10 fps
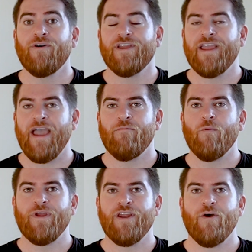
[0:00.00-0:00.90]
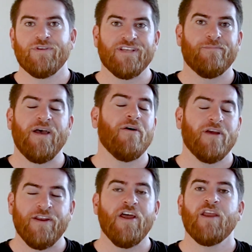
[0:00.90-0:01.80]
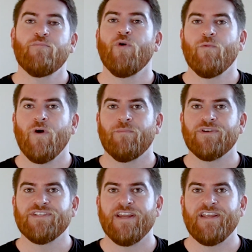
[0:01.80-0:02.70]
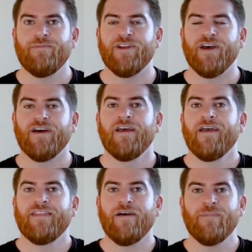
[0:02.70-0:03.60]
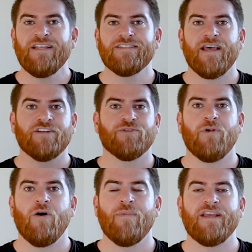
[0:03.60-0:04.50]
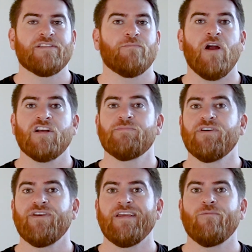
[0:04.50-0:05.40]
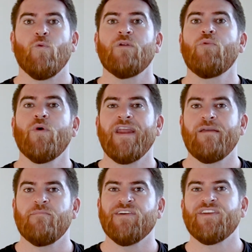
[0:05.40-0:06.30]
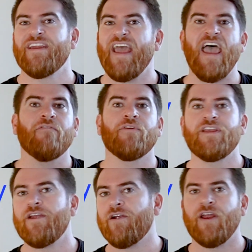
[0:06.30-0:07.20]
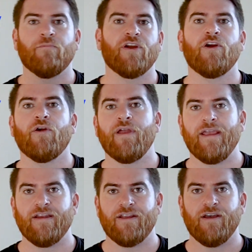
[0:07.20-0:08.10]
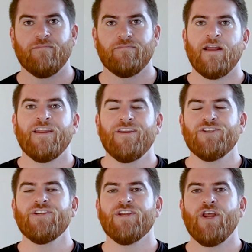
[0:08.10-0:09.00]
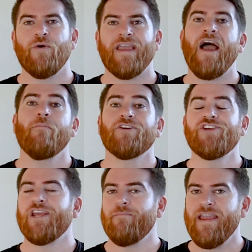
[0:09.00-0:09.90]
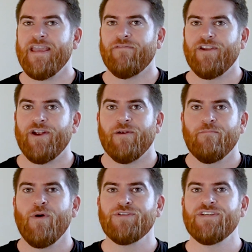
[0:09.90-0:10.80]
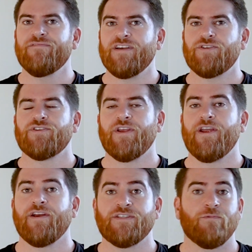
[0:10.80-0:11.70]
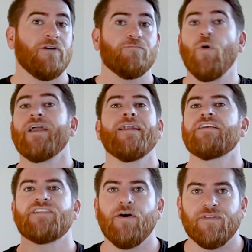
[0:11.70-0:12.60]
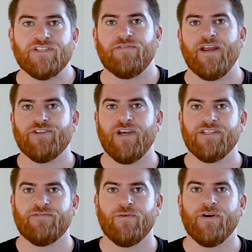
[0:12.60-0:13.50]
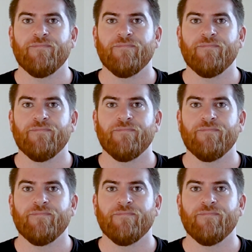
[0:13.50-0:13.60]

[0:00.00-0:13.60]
looking at what we know is about a 9.1% EBITDA, that means that Jamal makes approximately $1.8 million every year in recurring income. In addition to knowing how much he can make every year, most investors are curious, well, what can I sell this franchise for?